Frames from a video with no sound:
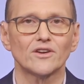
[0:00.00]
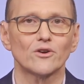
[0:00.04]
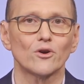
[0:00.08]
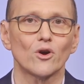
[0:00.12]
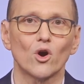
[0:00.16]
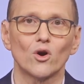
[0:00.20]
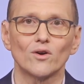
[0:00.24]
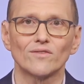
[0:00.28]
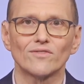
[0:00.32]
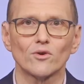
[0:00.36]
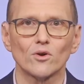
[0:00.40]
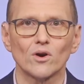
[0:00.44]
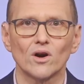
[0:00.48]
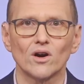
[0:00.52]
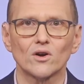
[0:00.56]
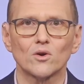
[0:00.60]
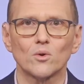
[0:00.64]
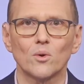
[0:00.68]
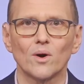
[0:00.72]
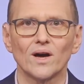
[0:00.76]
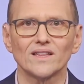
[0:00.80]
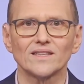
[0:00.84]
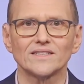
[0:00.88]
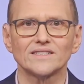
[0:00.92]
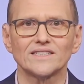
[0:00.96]
their overall
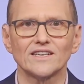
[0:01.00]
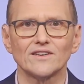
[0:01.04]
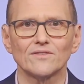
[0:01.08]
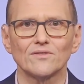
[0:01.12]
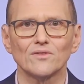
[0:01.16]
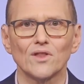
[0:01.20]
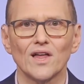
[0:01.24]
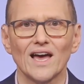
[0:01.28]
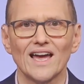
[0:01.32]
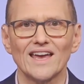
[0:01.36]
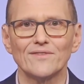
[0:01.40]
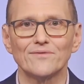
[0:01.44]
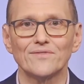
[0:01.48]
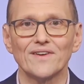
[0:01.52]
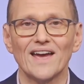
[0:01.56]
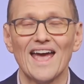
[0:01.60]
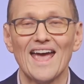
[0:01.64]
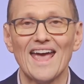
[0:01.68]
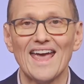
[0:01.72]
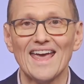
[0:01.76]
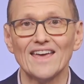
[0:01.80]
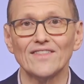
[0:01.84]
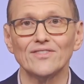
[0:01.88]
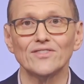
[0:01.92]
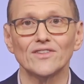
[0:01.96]
quality of life,
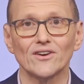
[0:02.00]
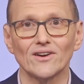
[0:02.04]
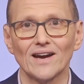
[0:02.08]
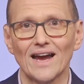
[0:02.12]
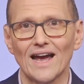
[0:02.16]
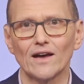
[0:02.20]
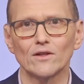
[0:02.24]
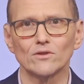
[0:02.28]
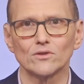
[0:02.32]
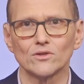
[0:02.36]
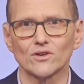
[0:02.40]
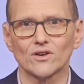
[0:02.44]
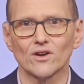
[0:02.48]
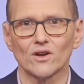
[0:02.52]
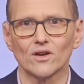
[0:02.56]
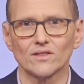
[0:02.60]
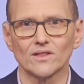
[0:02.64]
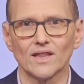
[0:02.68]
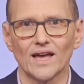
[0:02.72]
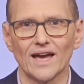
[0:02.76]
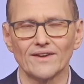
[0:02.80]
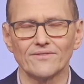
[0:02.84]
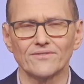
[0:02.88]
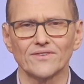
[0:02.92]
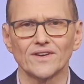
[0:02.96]
and their outlook on
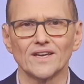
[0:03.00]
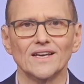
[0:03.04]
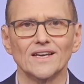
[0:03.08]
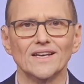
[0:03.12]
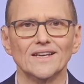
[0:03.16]
life.